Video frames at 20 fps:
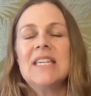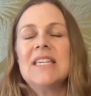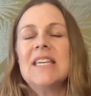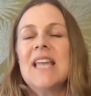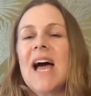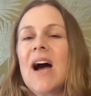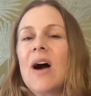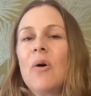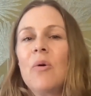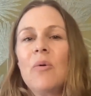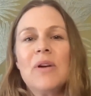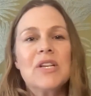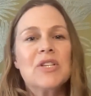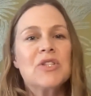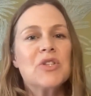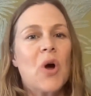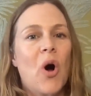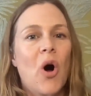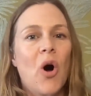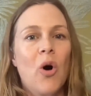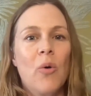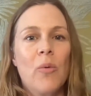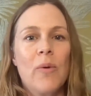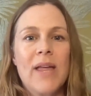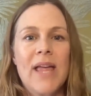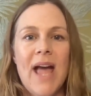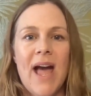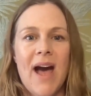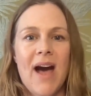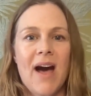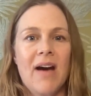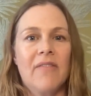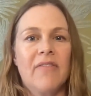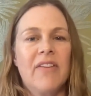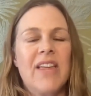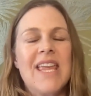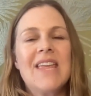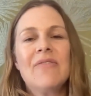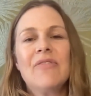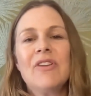Now is all we have.
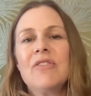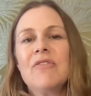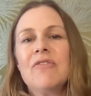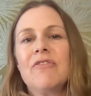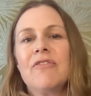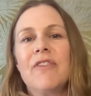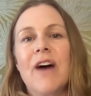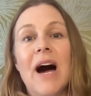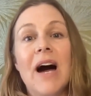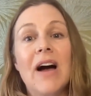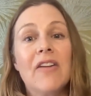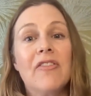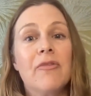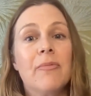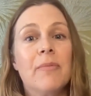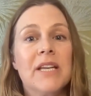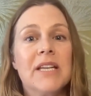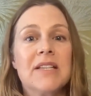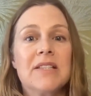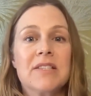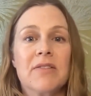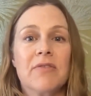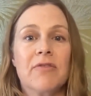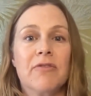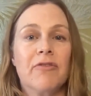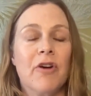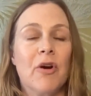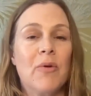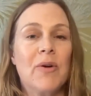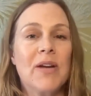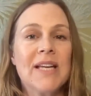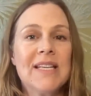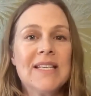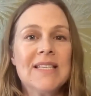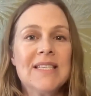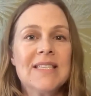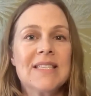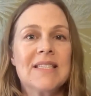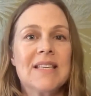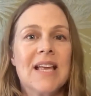Even 5 minutes of
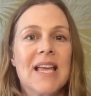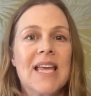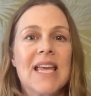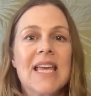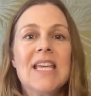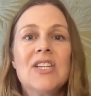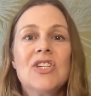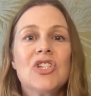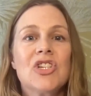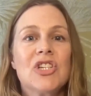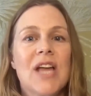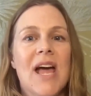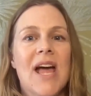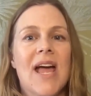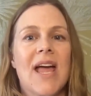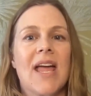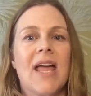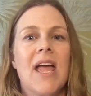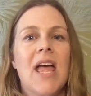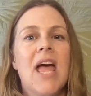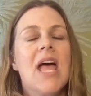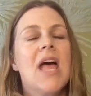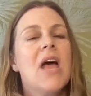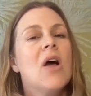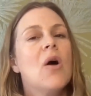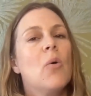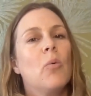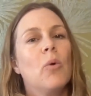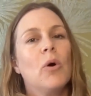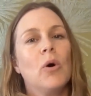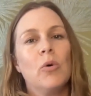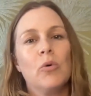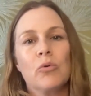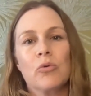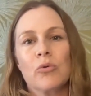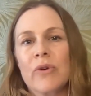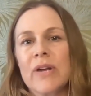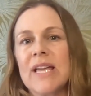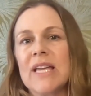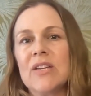focus each day will
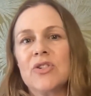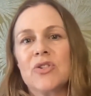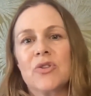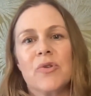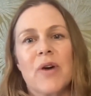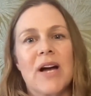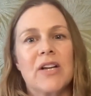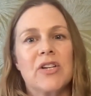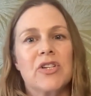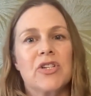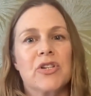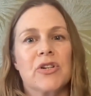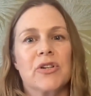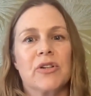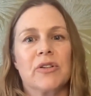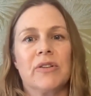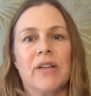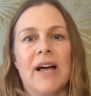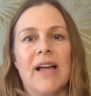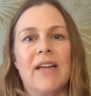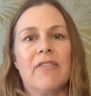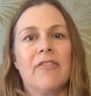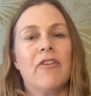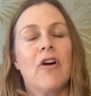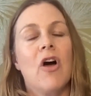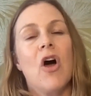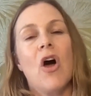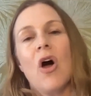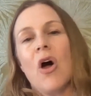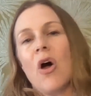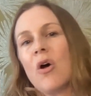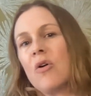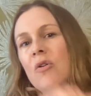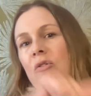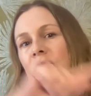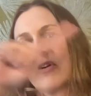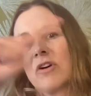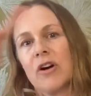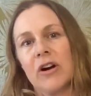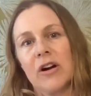redirect your life
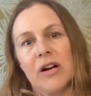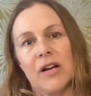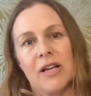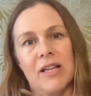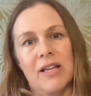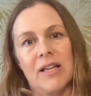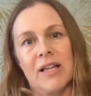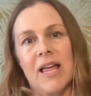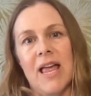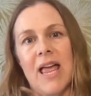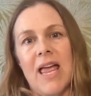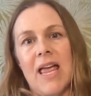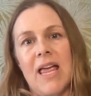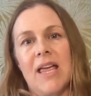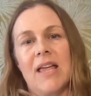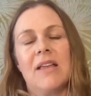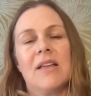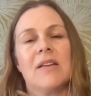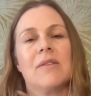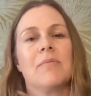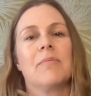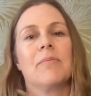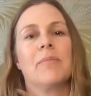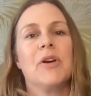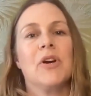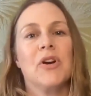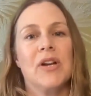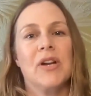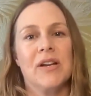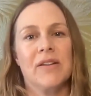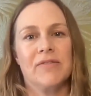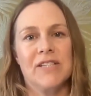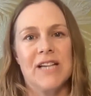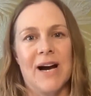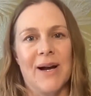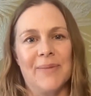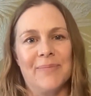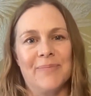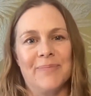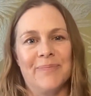over a period of
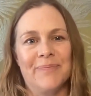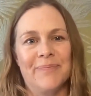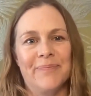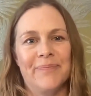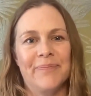time.